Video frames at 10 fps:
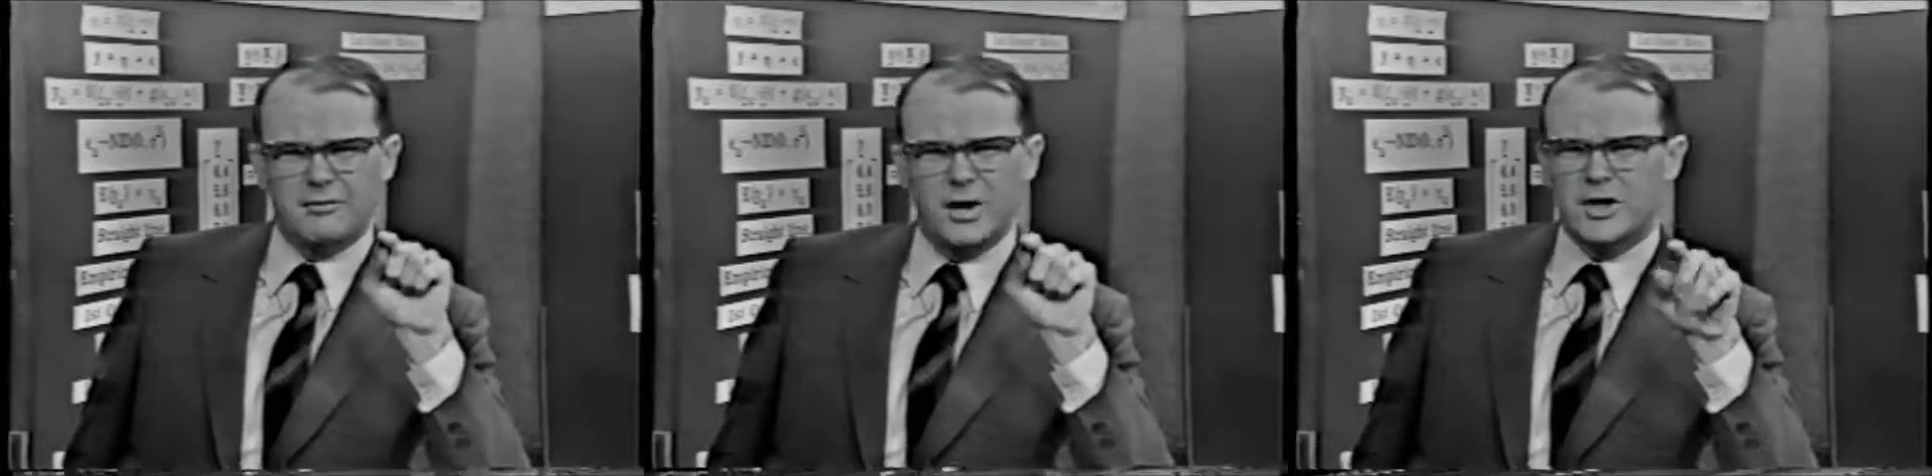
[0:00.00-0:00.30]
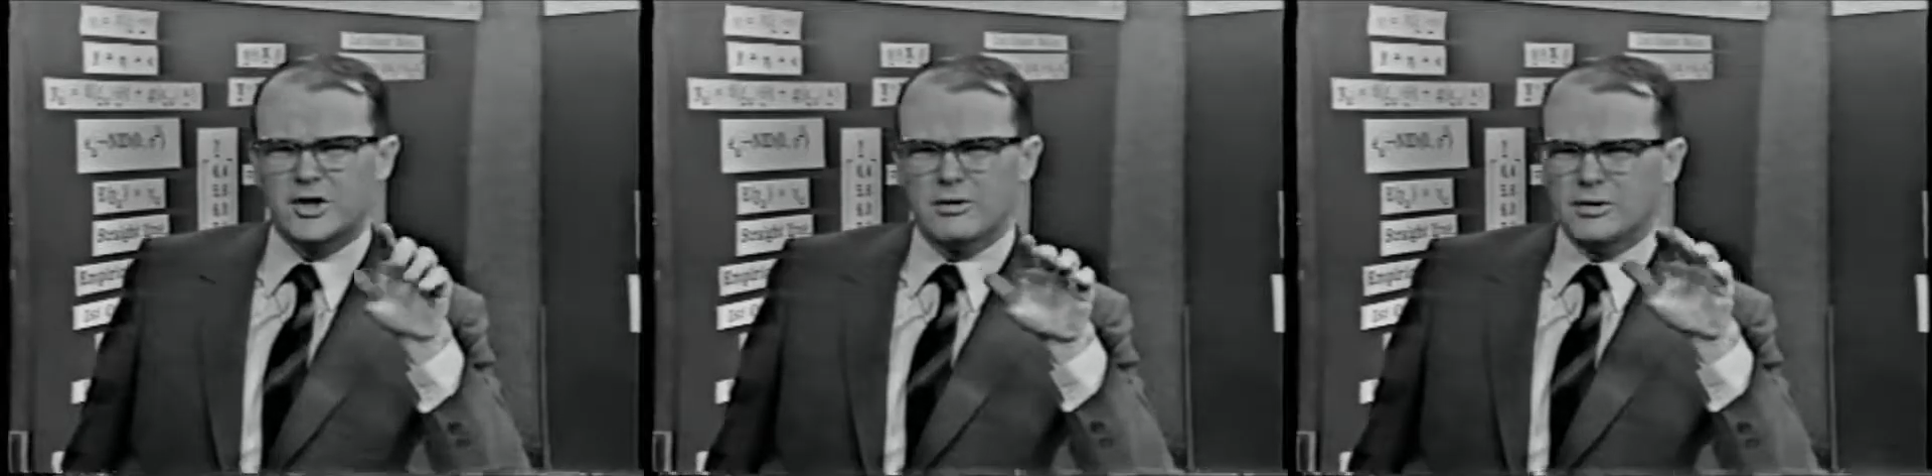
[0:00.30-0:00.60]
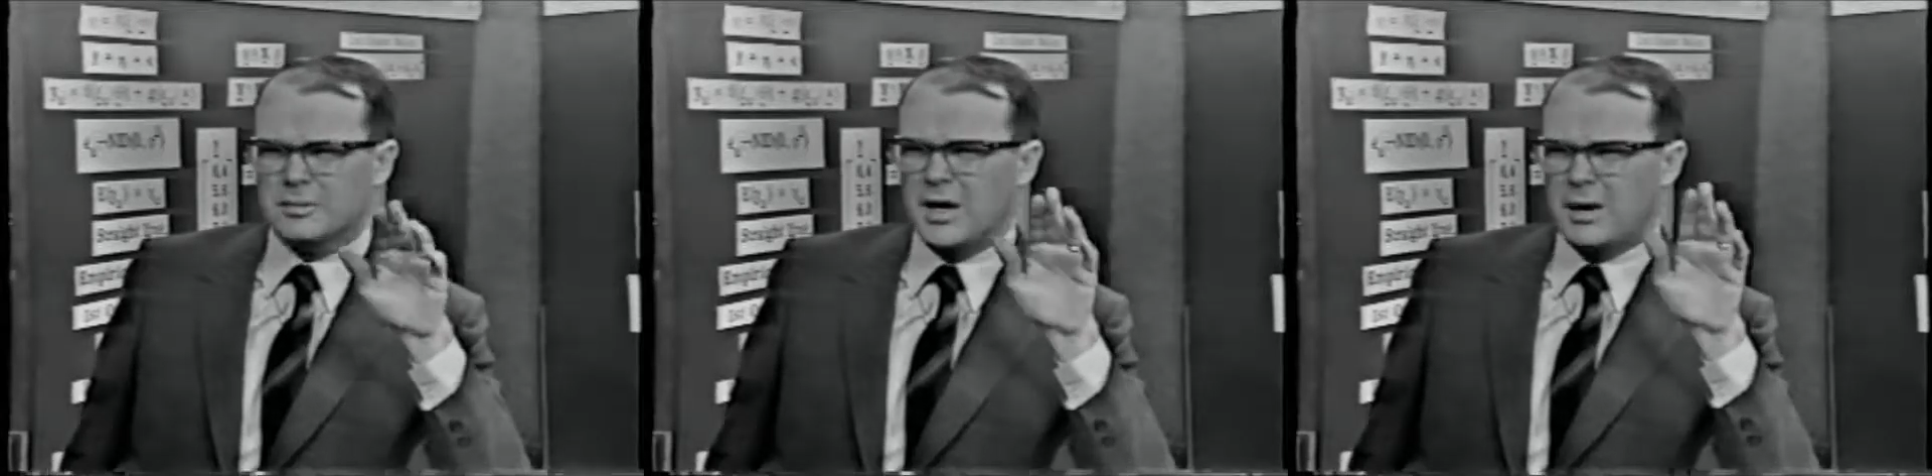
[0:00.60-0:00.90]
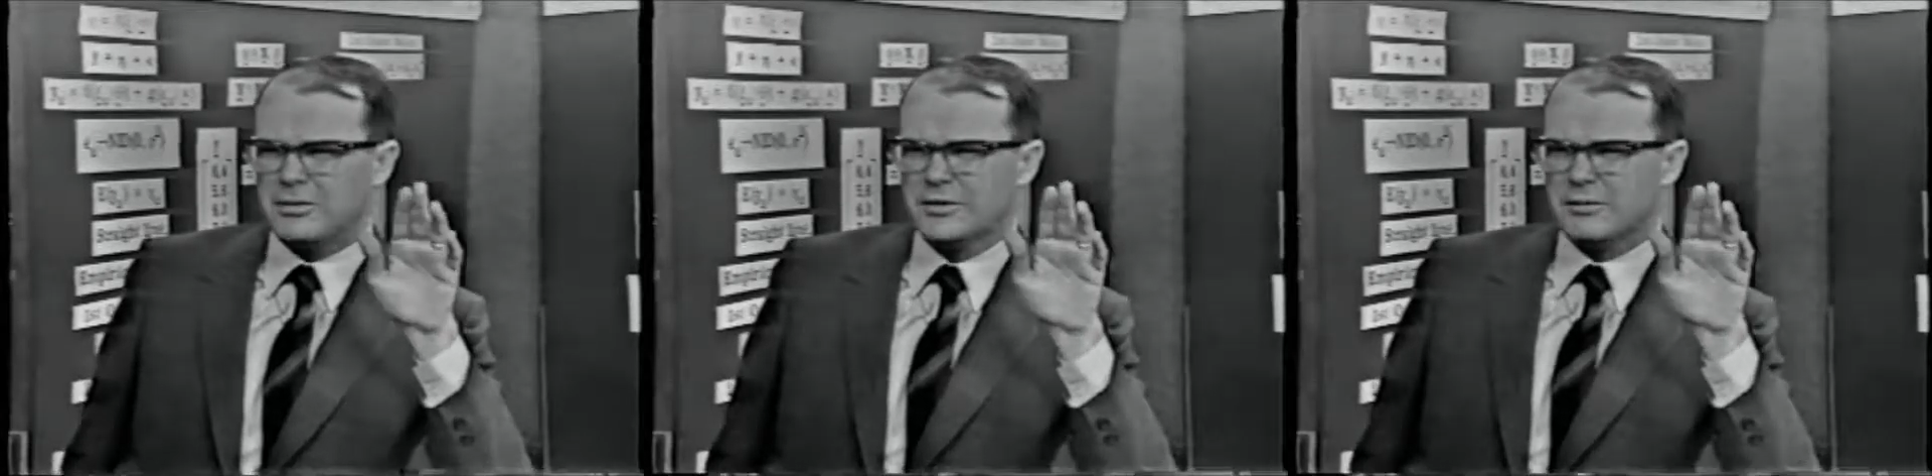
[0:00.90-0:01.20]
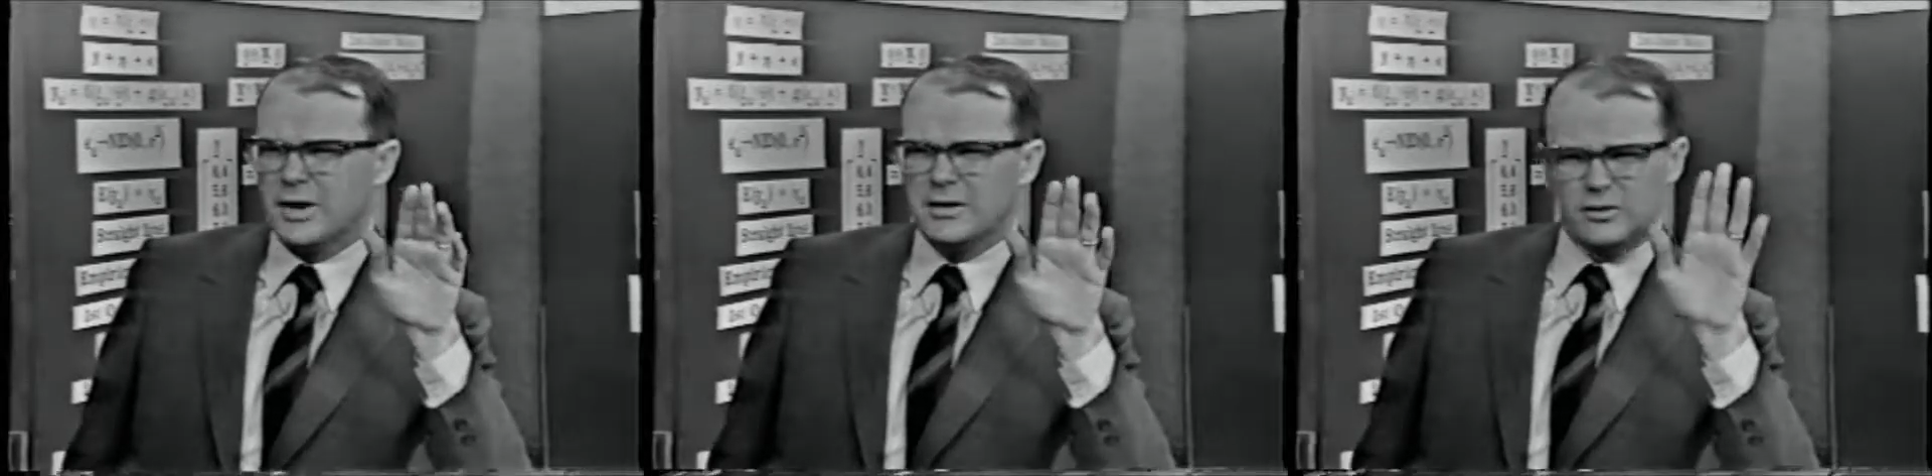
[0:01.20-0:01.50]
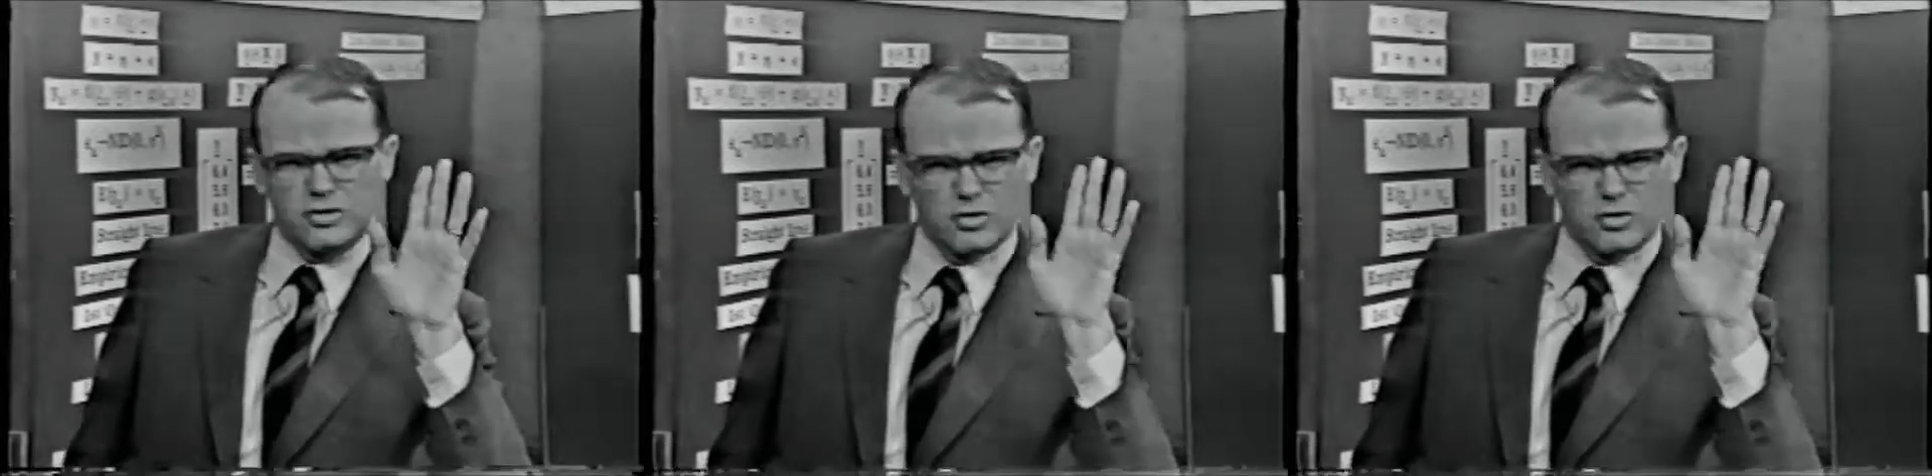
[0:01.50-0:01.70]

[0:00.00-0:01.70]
ratio is perhaps as great as